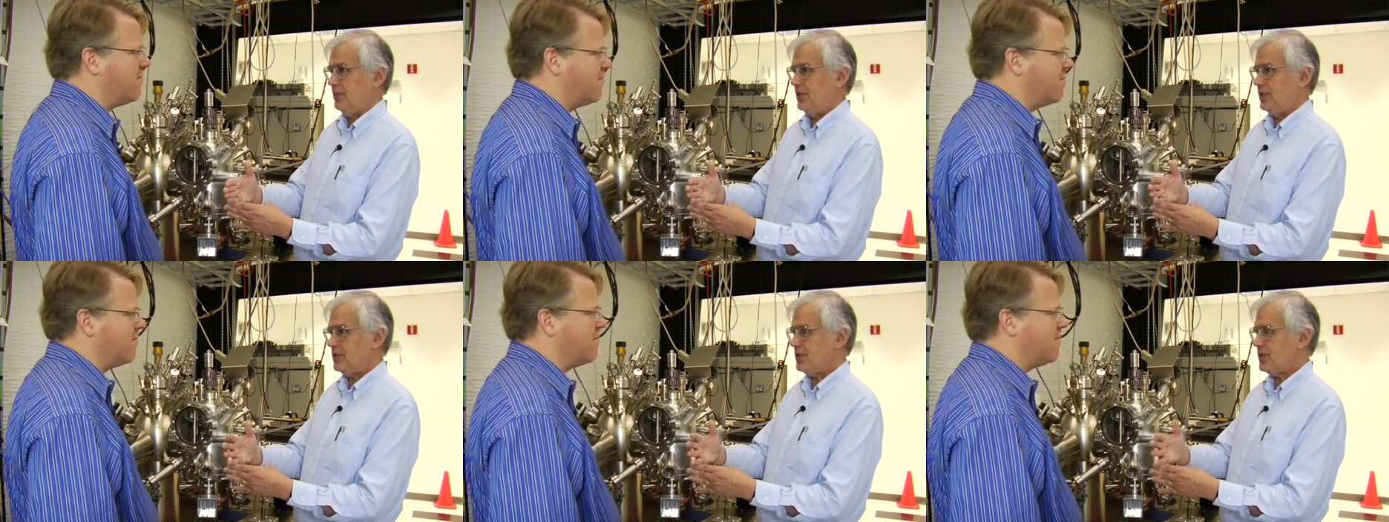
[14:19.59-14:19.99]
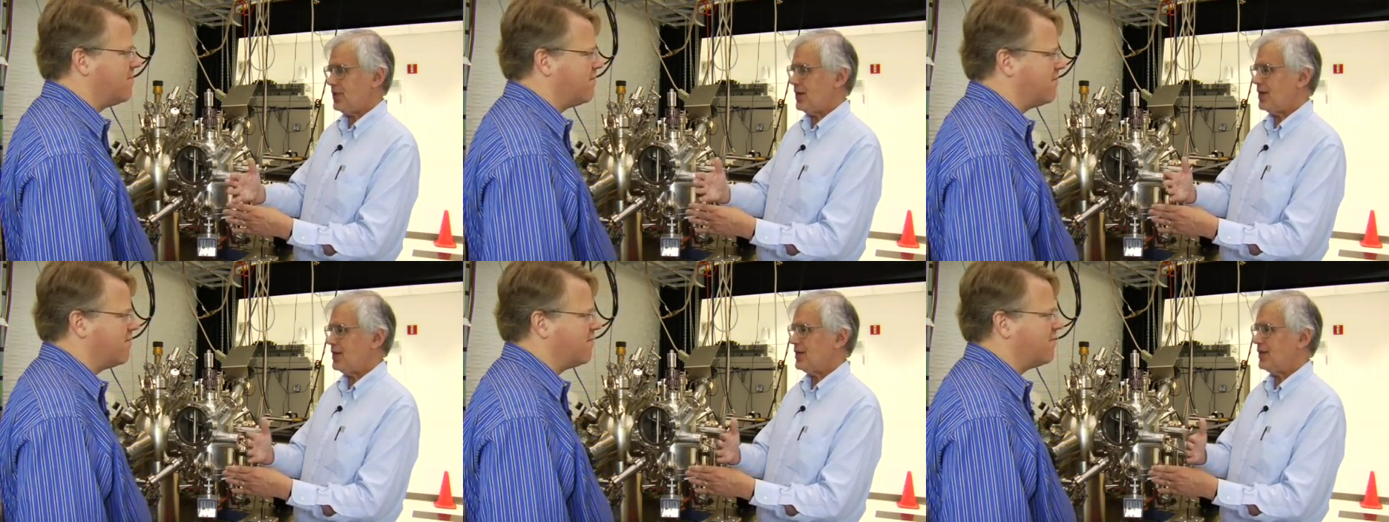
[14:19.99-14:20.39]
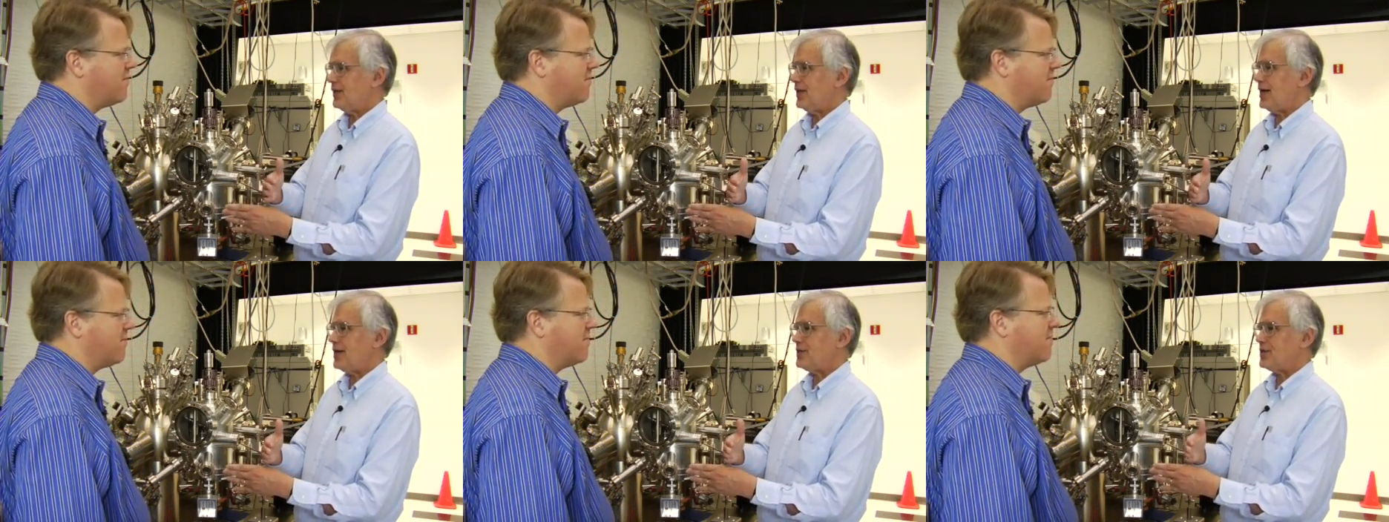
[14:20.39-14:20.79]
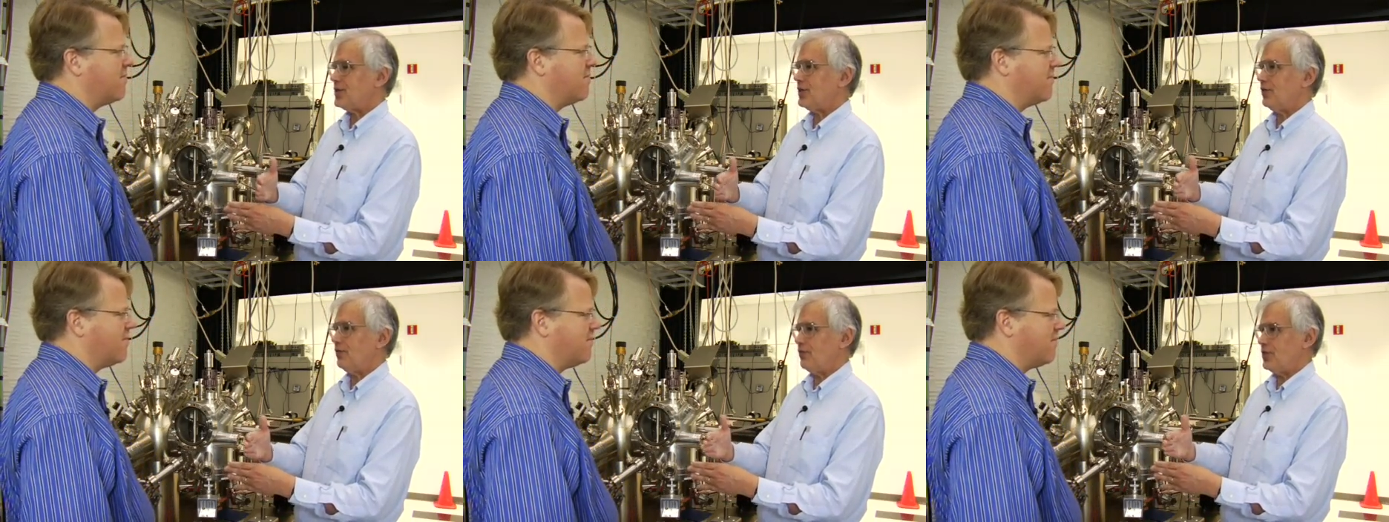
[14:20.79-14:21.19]
Speaker 1: But those are kind of
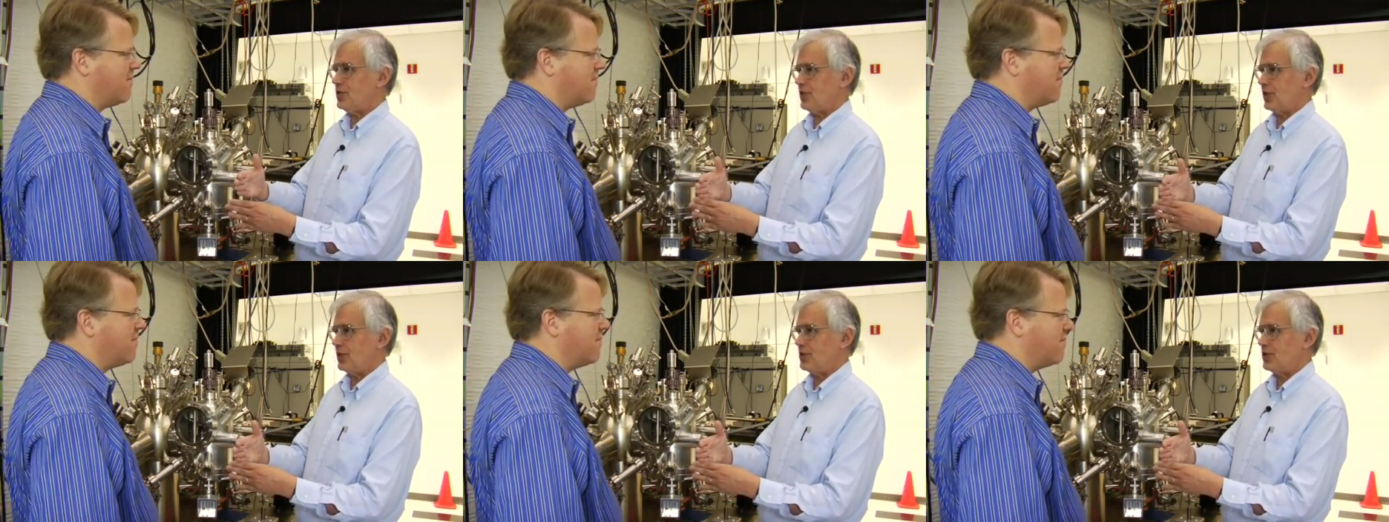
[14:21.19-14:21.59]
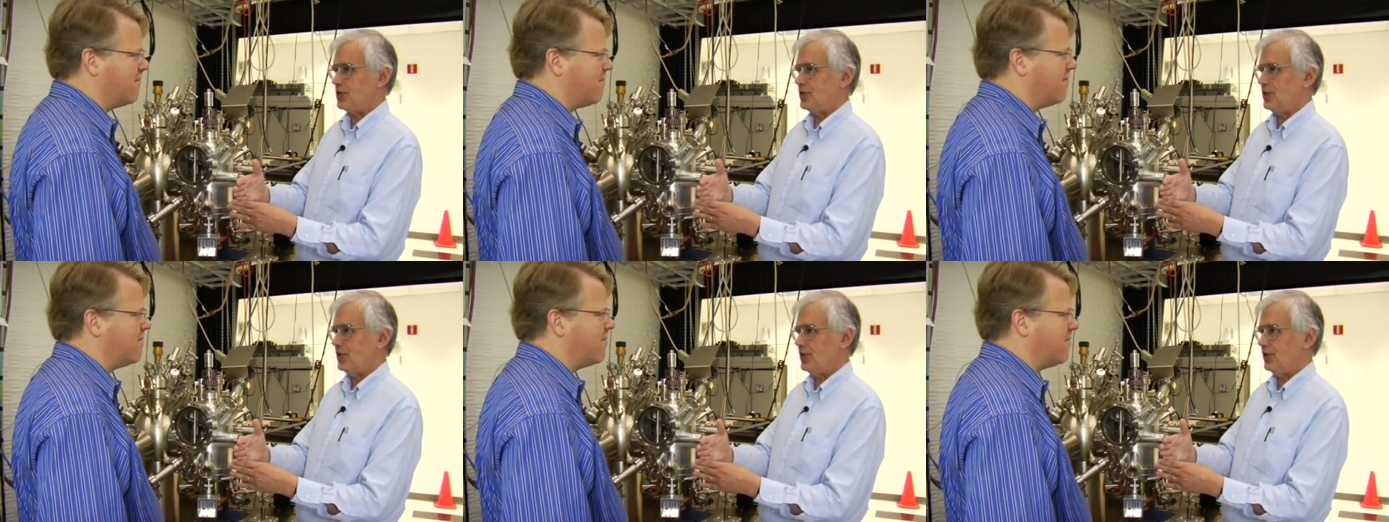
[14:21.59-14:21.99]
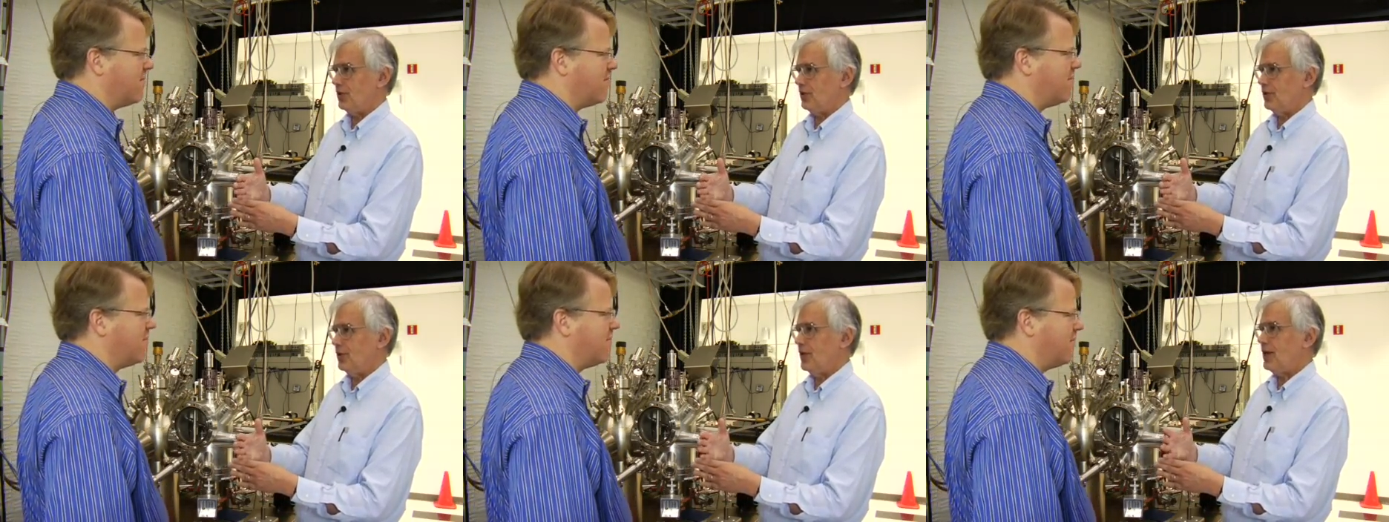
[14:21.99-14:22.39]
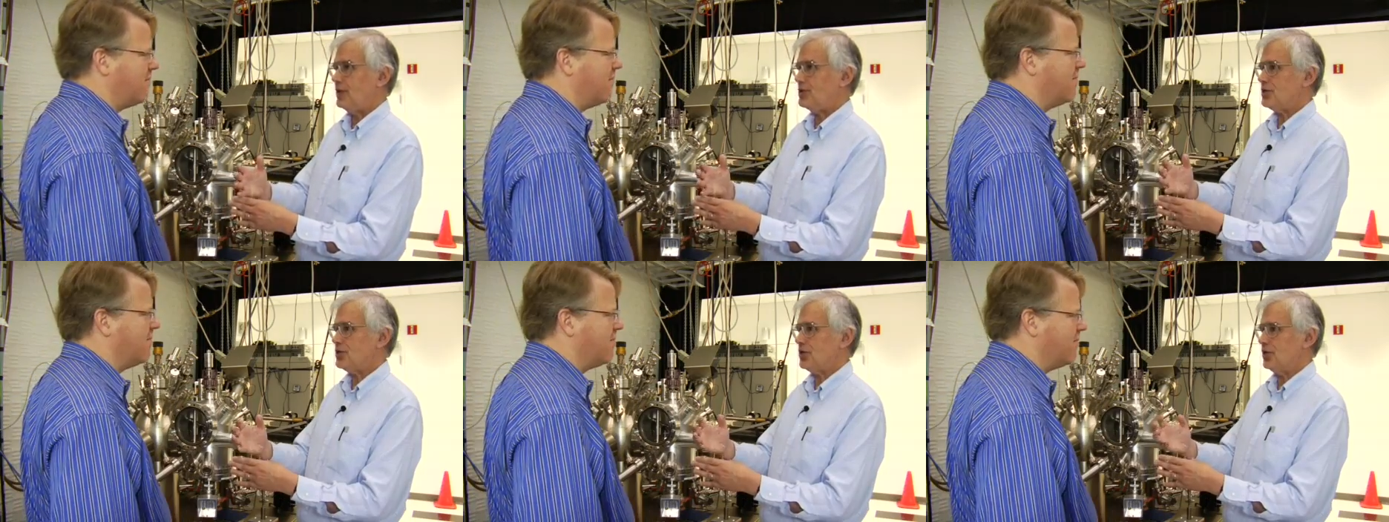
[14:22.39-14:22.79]
classical physics. You know,
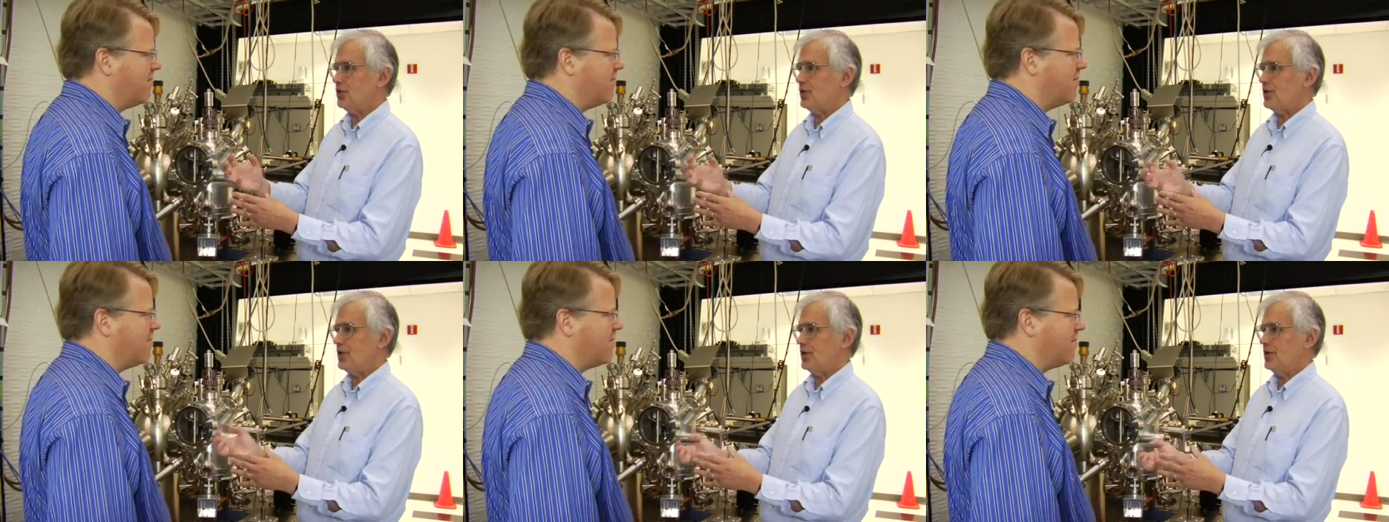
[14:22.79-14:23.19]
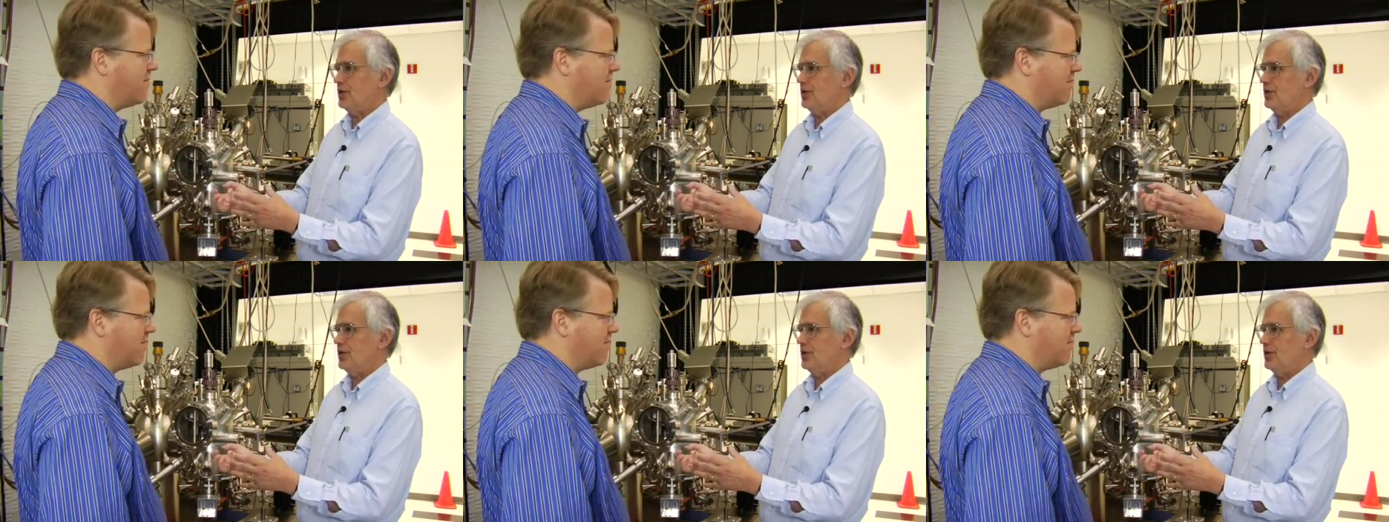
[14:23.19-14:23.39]
let's look